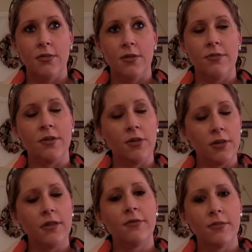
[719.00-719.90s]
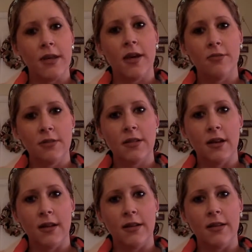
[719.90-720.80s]
if you're looking from the
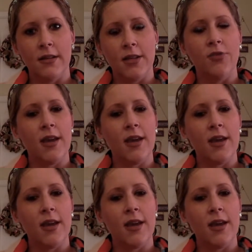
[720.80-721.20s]
outside, you